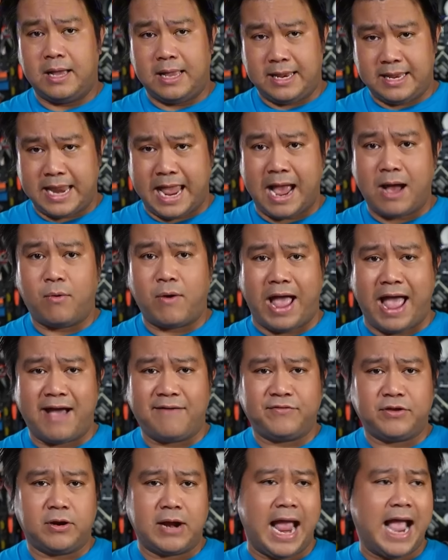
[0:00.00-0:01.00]
now
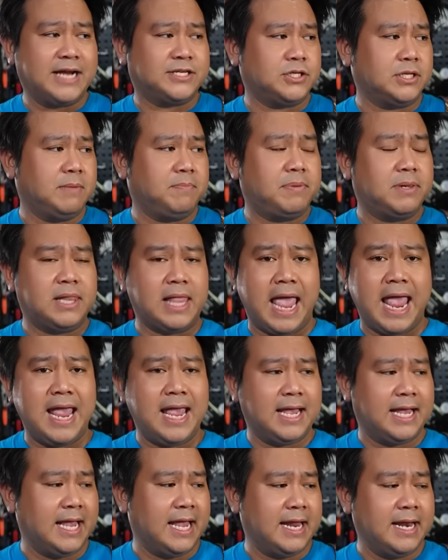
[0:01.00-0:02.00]
after actually
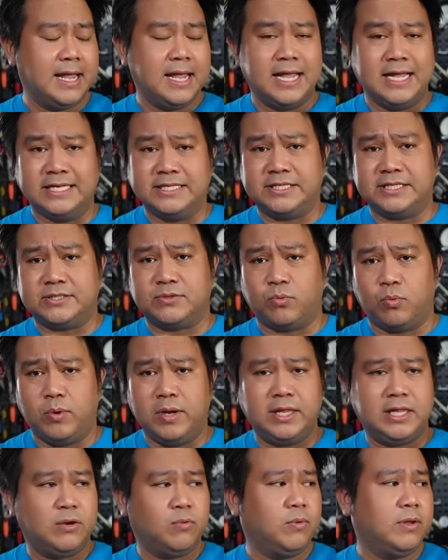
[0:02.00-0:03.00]
playing it, is just
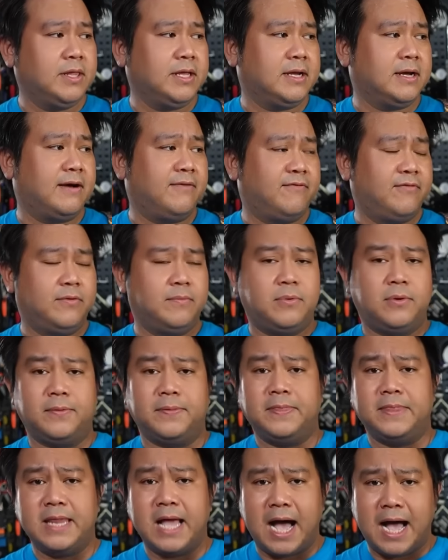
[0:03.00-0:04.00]
really, really
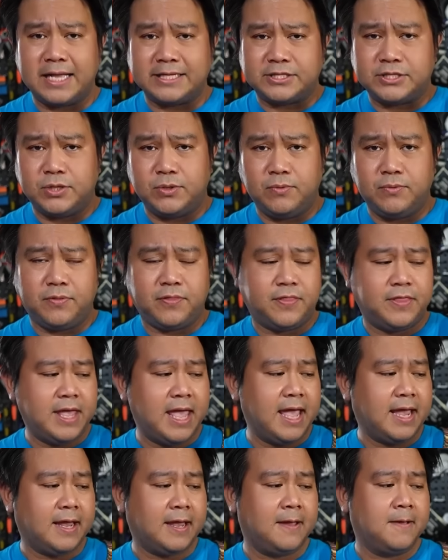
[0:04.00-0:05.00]
comfortable, not too thick,
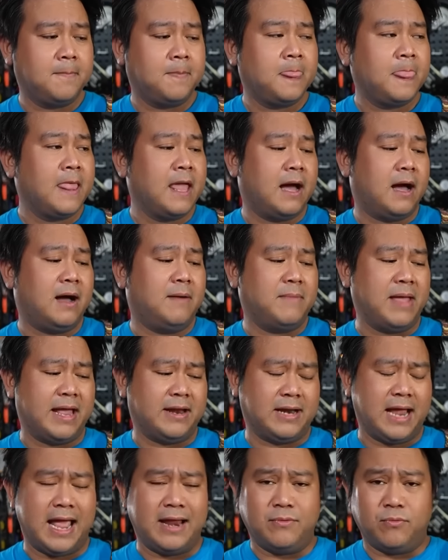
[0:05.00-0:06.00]

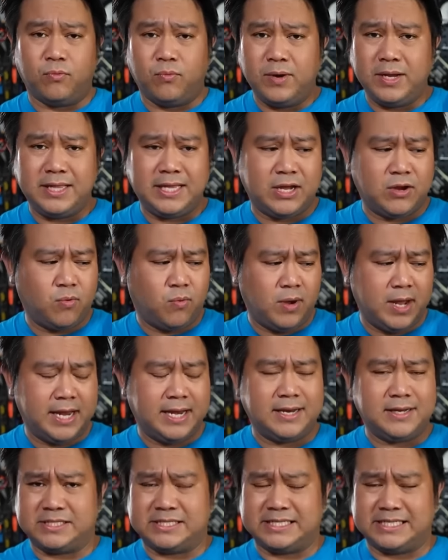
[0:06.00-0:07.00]
and really
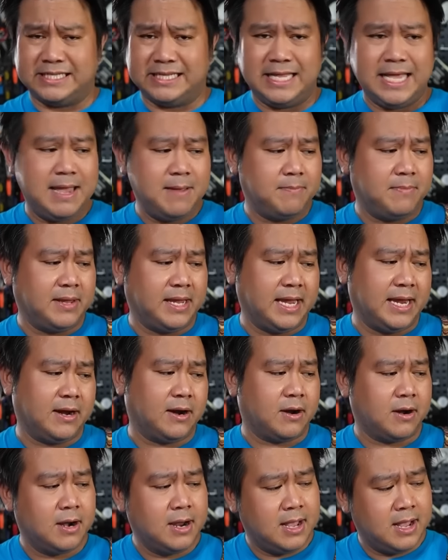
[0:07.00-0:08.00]
quite slim
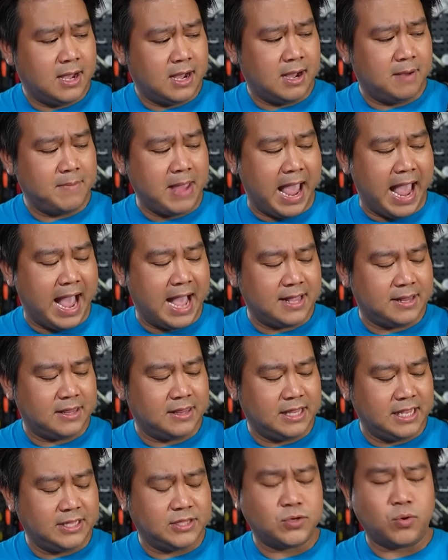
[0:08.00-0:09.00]
here at
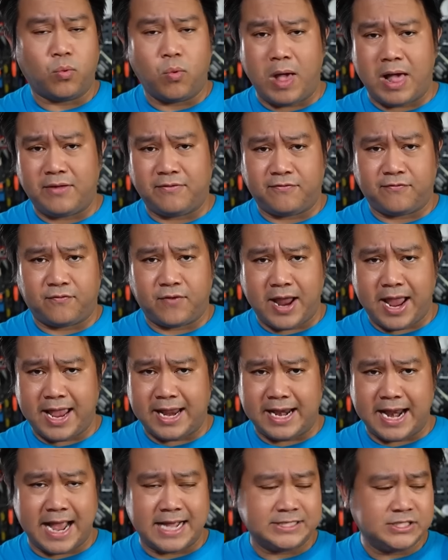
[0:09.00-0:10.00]
the 12th
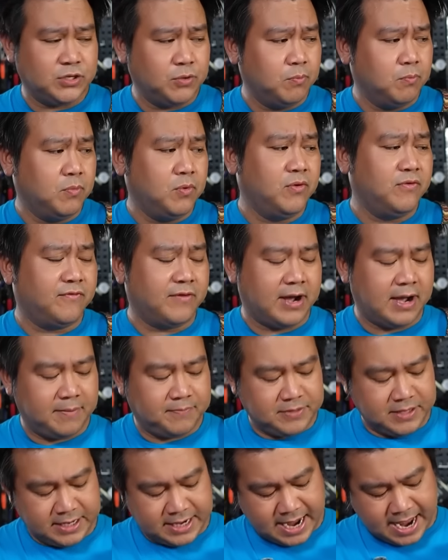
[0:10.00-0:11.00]
fret. And as you move
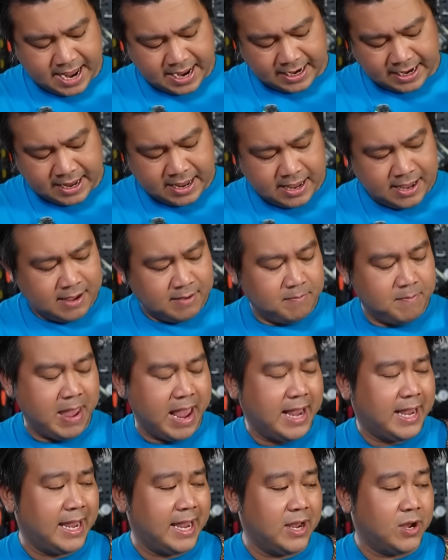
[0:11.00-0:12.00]
up the neck,
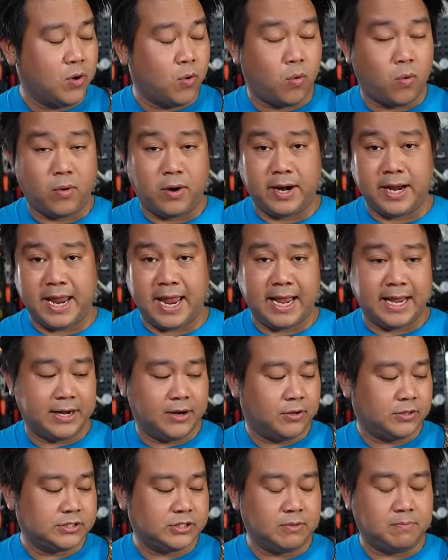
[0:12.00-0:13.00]
making chording
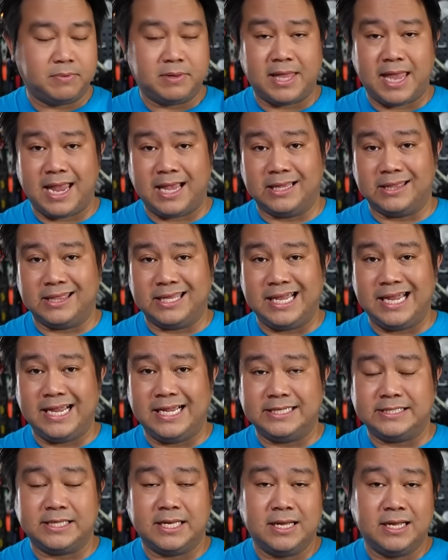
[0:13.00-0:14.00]
and also playing
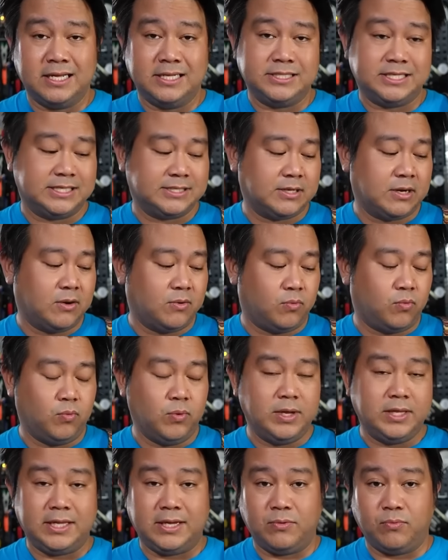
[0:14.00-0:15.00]
leads just
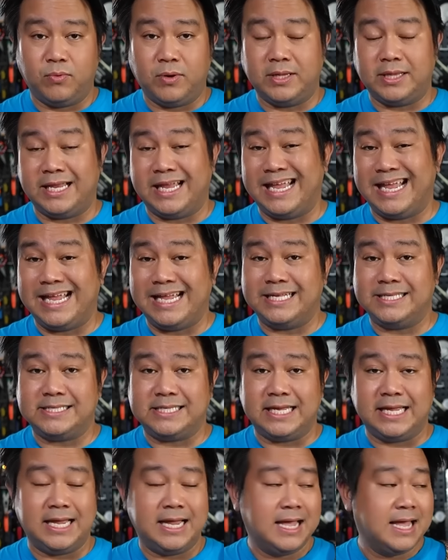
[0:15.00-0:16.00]
really, really
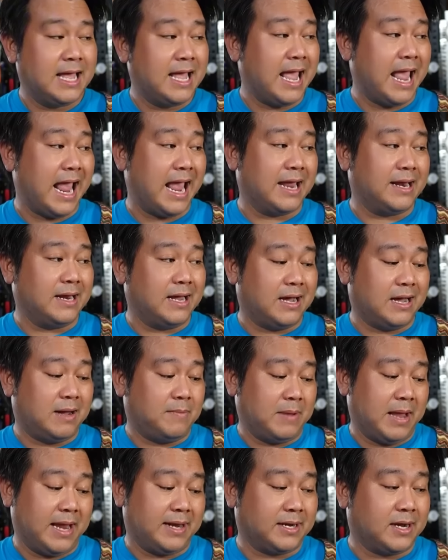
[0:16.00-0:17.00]
easy and
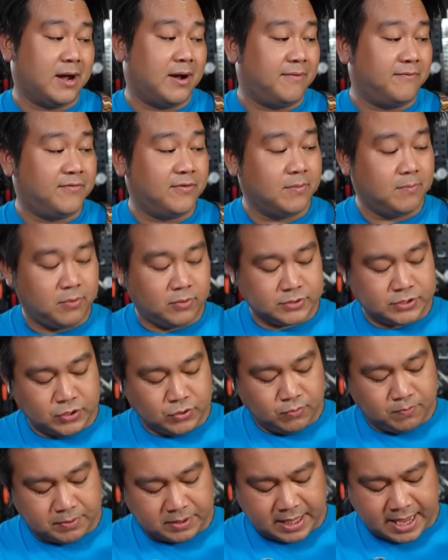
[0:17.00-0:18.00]
comfortable
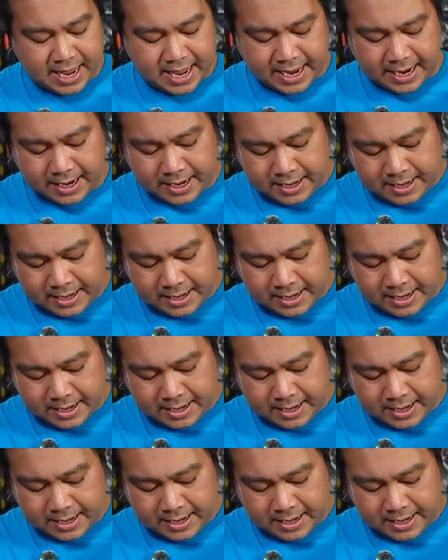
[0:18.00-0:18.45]
to play.